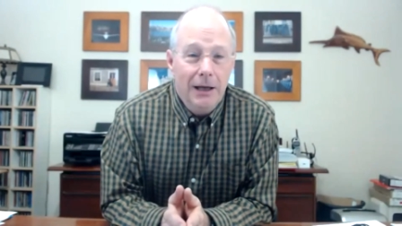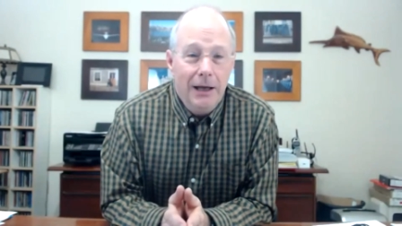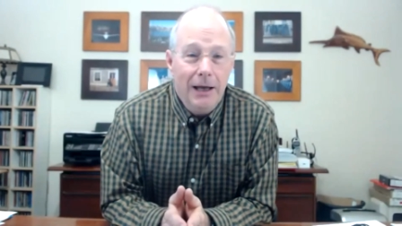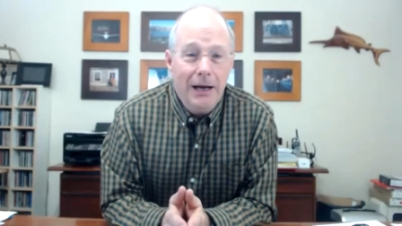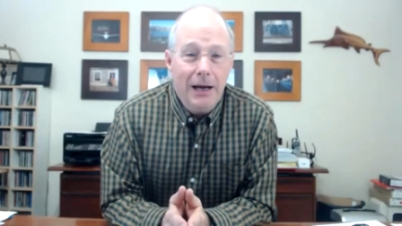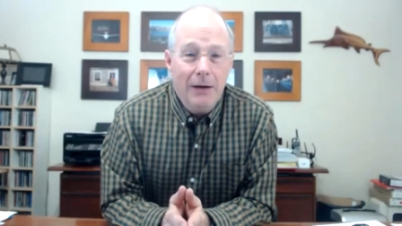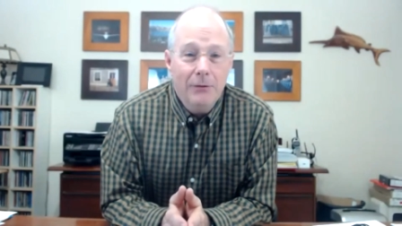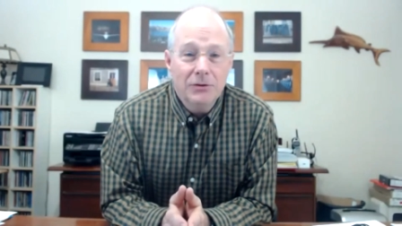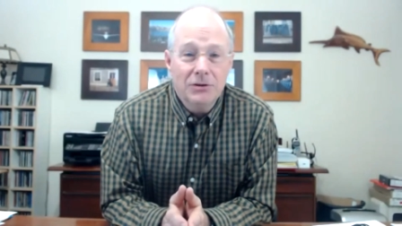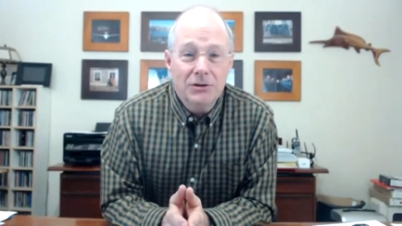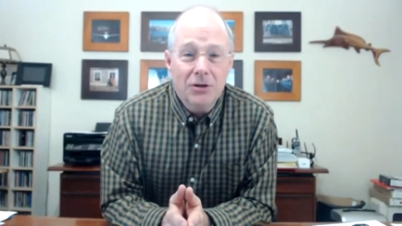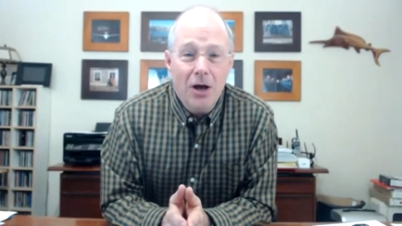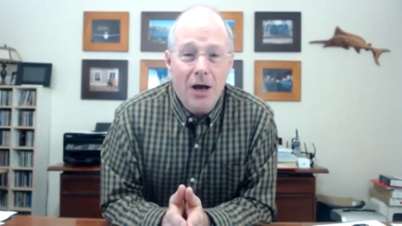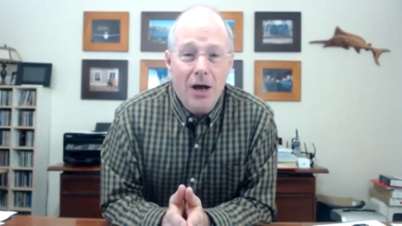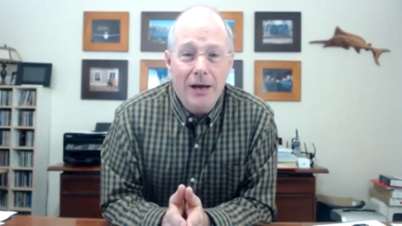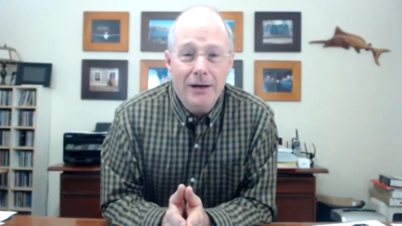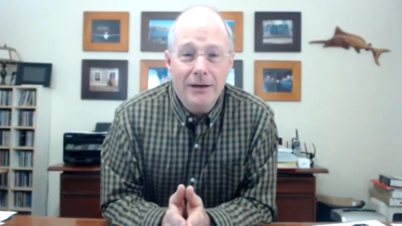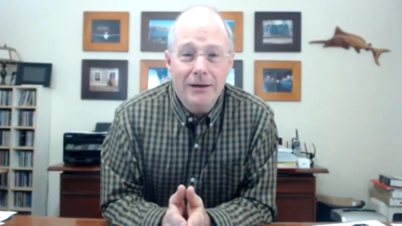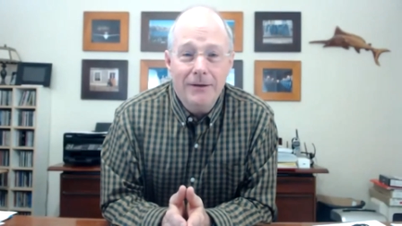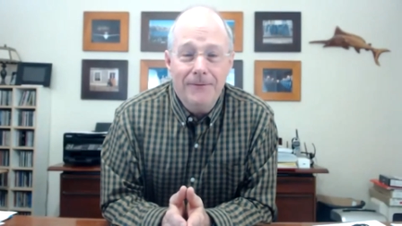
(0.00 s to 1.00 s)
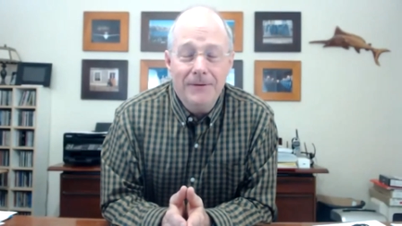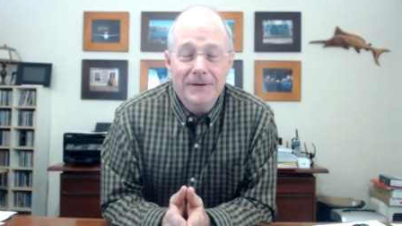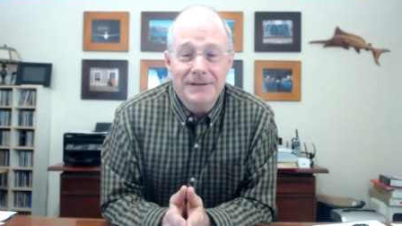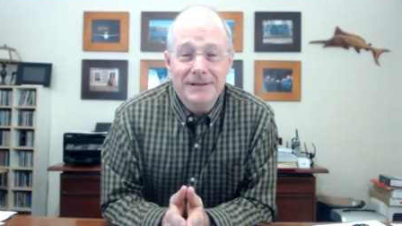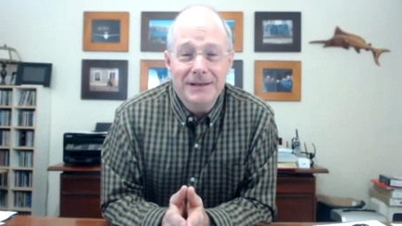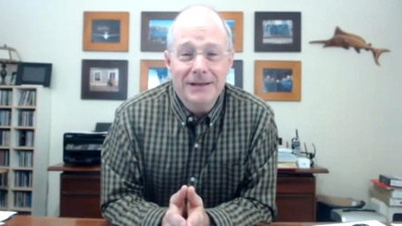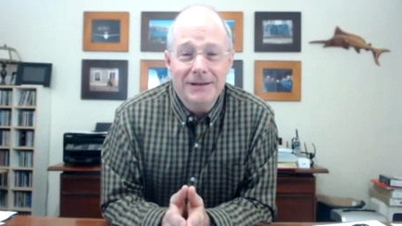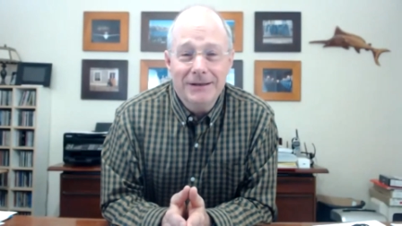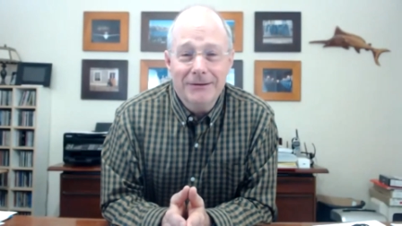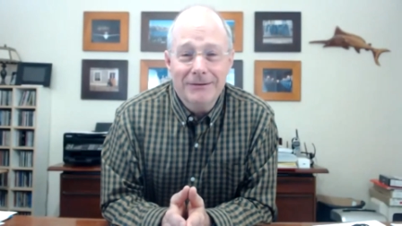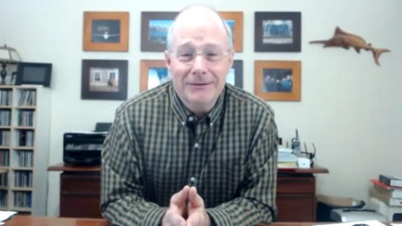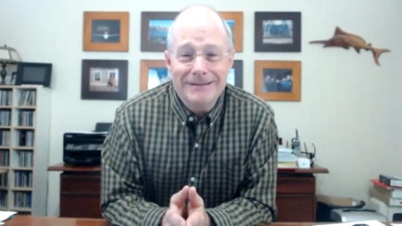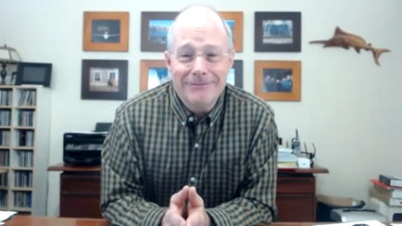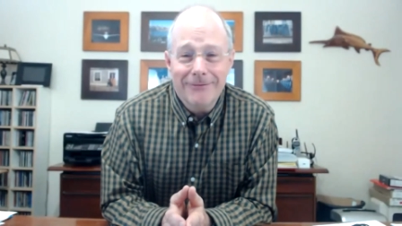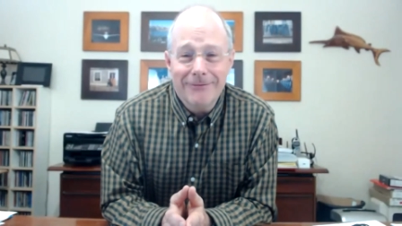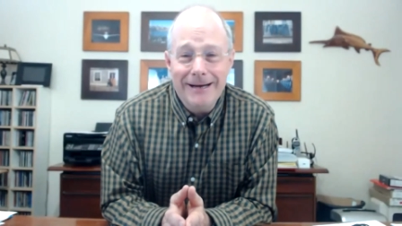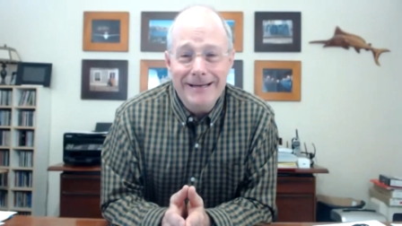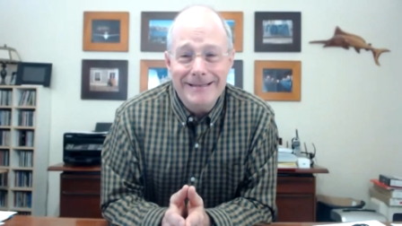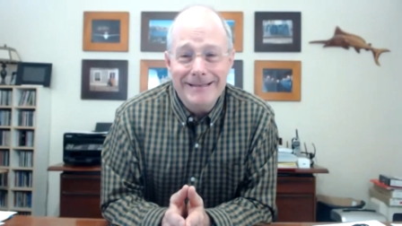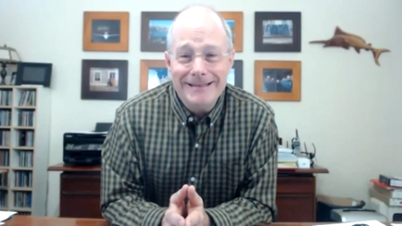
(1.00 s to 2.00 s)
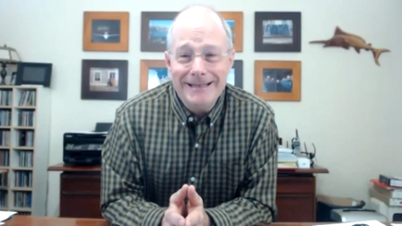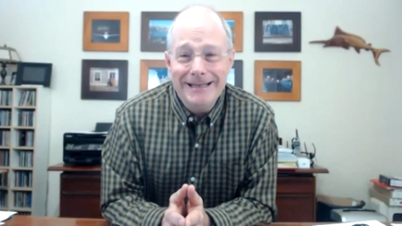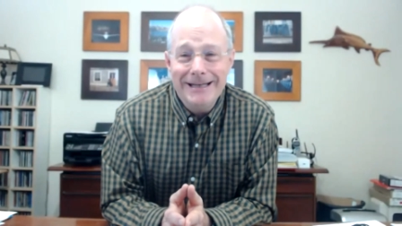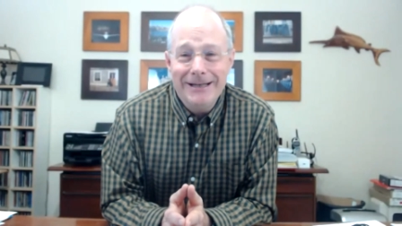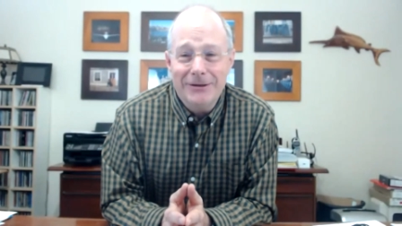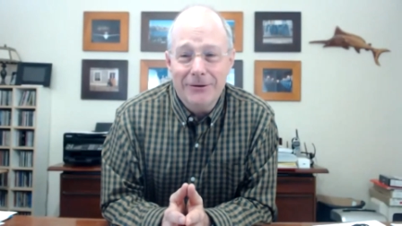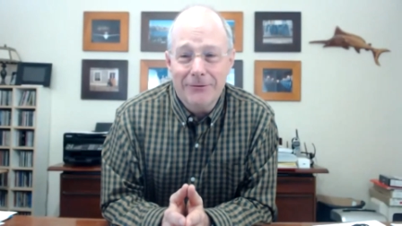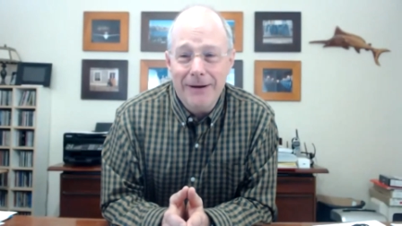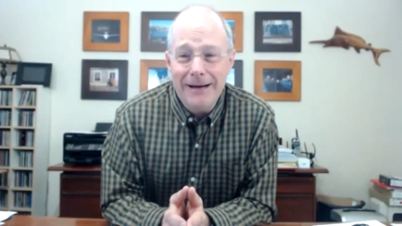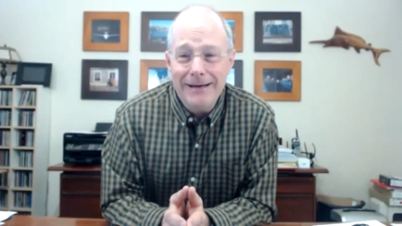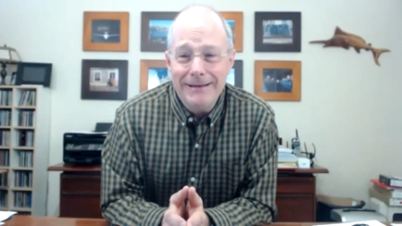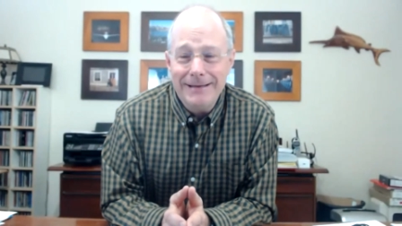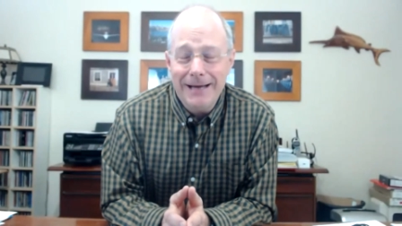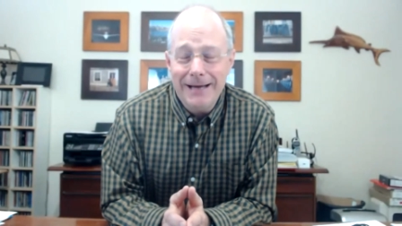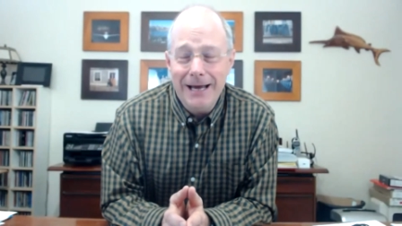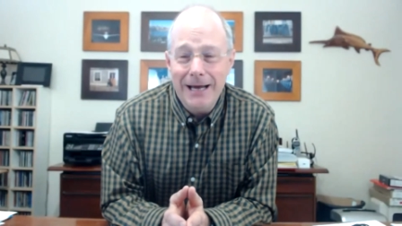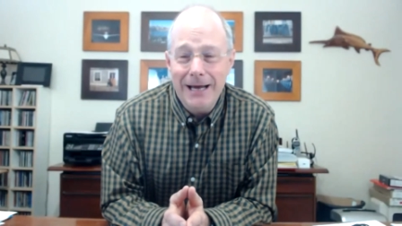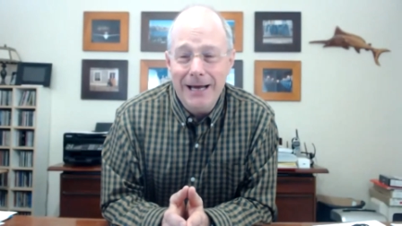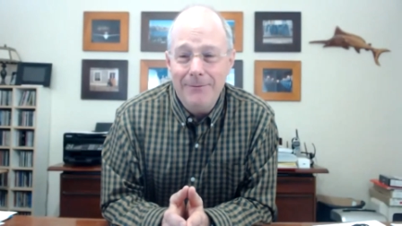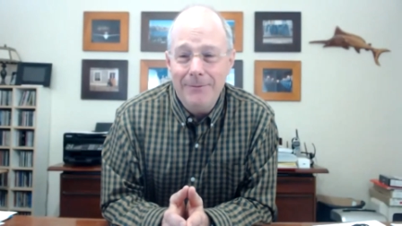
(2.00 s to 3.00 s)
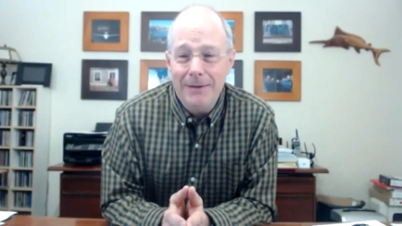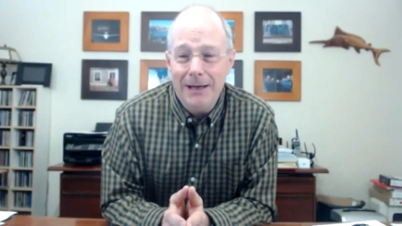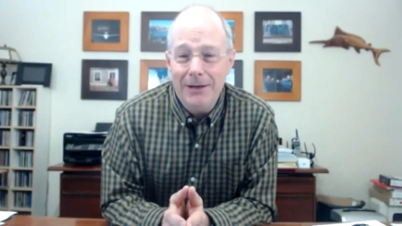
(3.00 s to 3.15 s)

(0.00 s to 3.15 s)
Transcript: And I was taught if you sit in our right seat at the right time